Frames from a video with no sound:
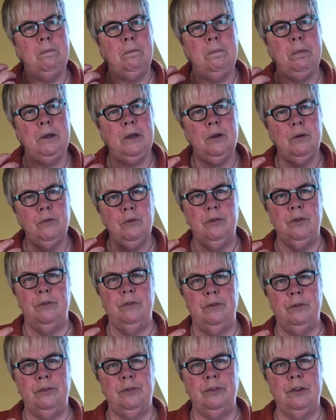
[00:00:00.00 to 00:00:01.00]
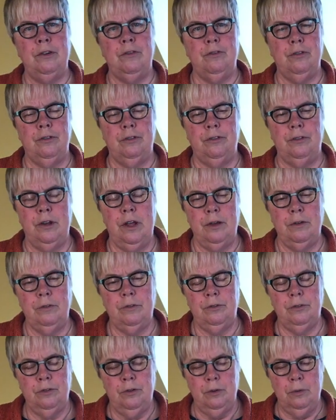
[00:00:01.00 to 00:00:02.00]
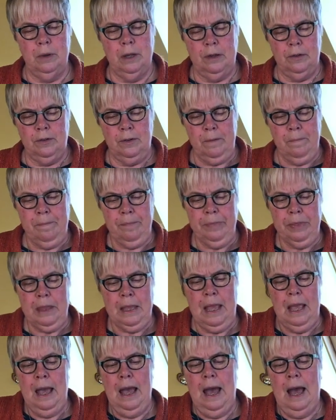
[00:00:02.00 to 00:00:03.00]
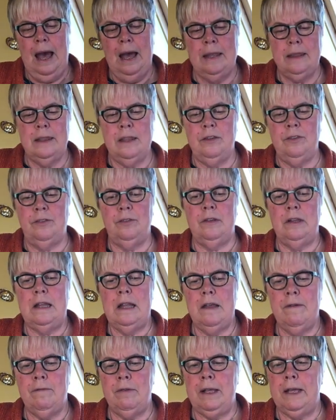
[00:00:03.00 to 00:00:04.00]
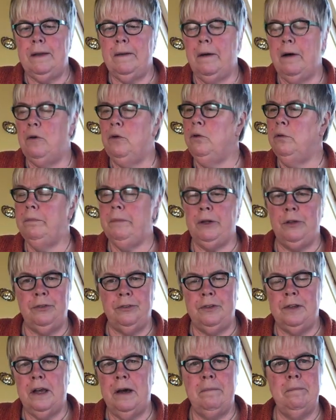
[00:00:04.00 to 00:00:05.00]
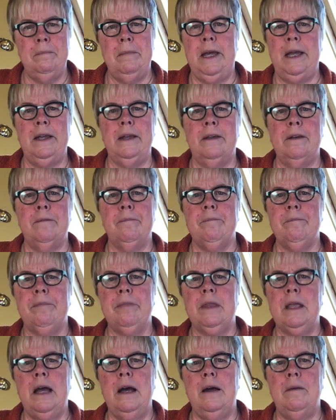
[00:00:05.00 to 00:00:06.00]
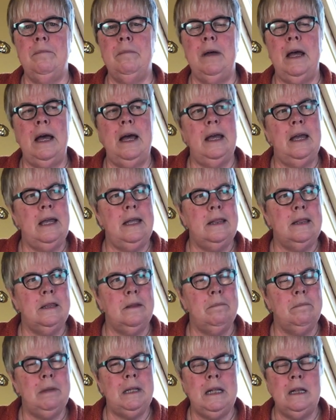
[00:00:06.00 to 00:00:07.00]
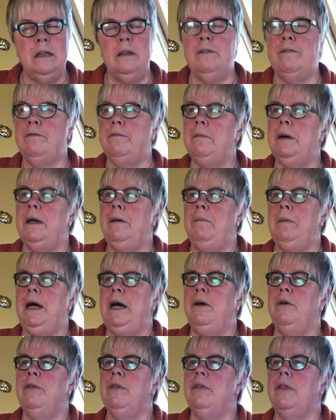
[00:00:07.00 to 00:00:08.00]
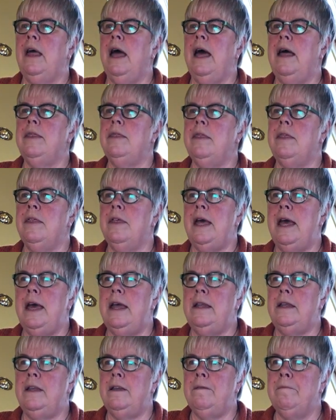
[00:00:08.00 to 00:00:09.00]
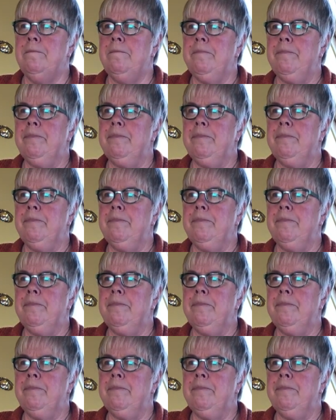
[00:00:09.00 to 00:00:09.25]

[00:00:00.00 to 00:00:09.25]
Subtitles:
beautiful citrus notes to it. And this lovely, almost nutmeg in the middle of my mouth, and then